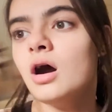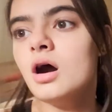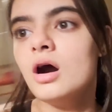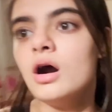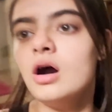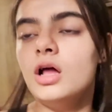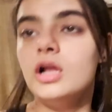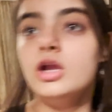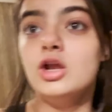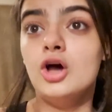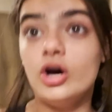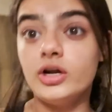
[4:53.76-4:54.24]

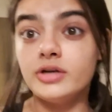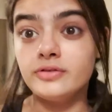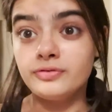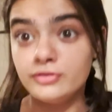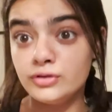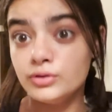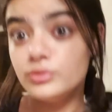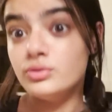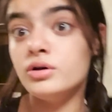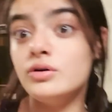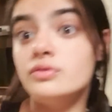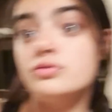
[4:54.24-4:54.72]
a lot of
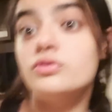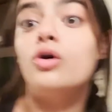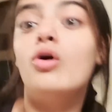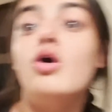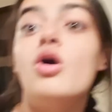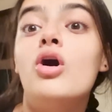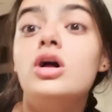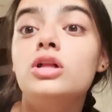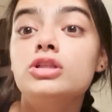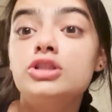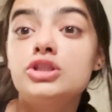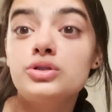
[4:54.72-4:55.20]
you have
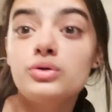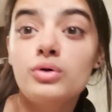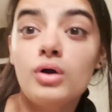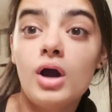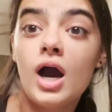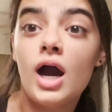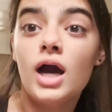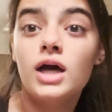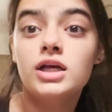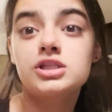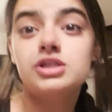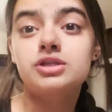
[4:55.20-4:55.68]
also
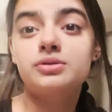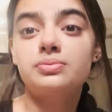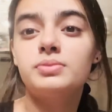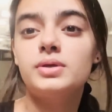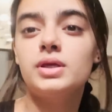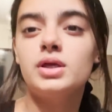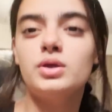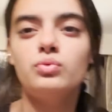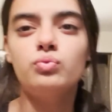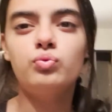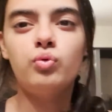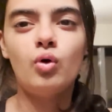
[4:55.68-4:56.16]
asked
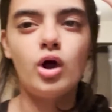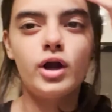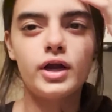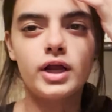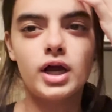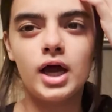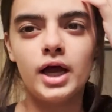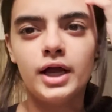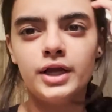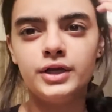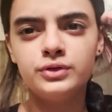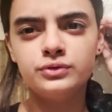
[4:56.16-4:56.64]
me what
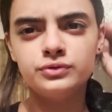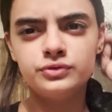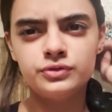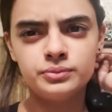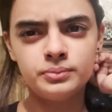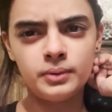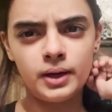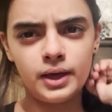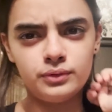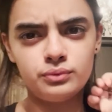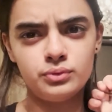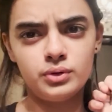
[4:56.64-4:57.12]
I do for
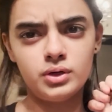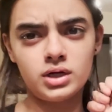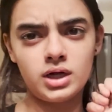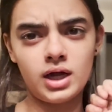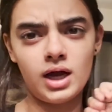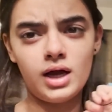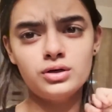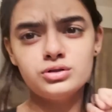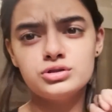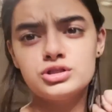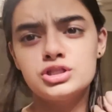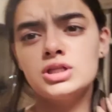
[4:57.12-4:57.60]
my
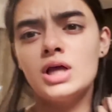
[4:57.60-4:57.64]
workouts.